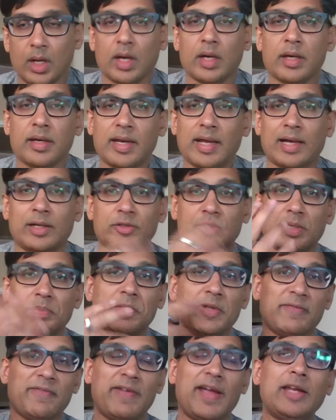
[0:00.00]
Now, some of
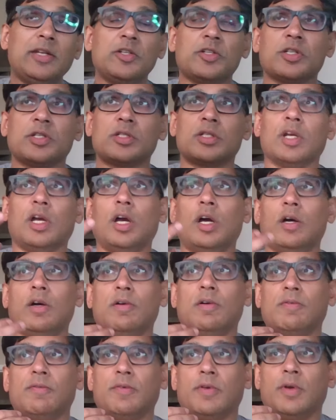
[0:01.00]
the advantages
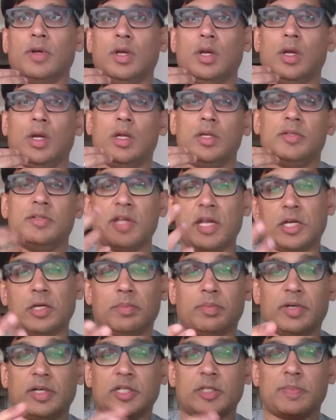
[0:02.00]
of
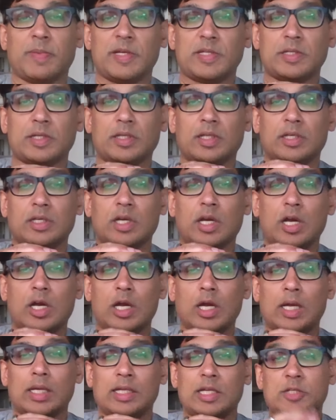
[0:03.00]
Databricks basically,
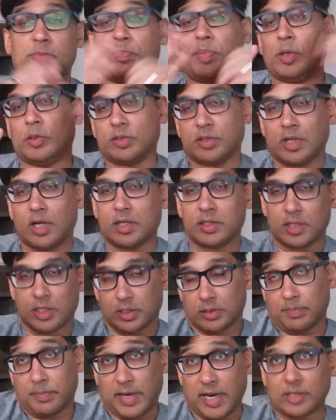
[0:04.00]
uh, it's built on you
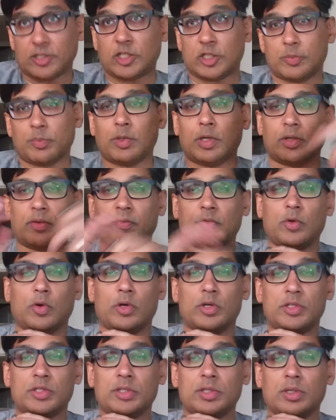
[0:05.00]
know Apache Spark, of
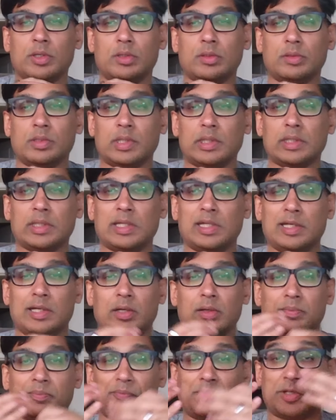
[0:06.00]
course. So like you
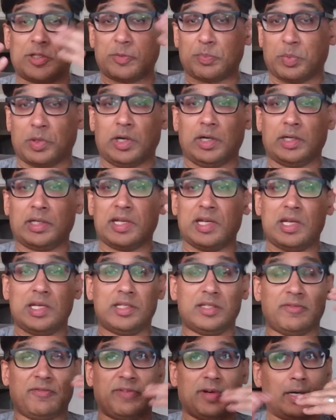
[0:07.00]
know, Spark
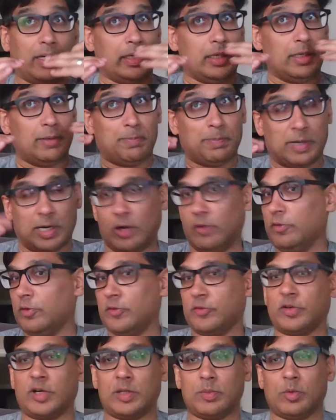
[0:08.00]
is a very powerful
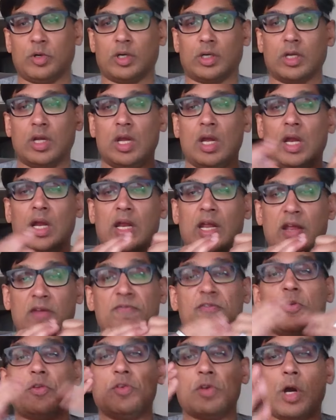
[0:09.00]
framework
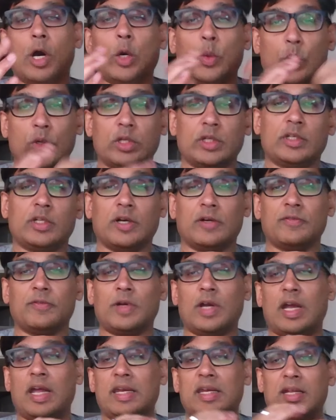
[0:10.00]
if you know it well enough,
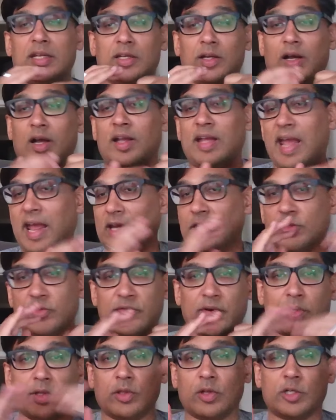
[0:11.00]
and it uh, handles
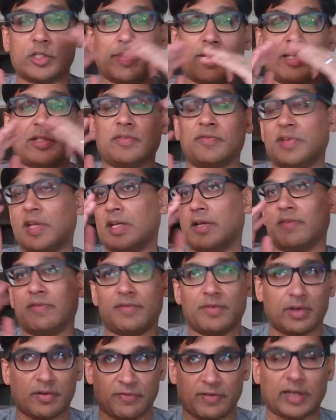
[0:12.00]
very large amounts of data
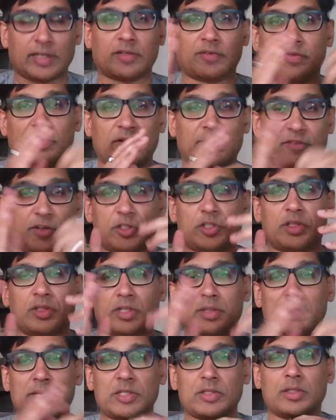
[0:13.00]
effective
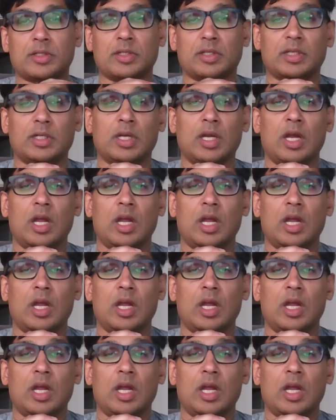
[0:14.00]
efficiently, basically.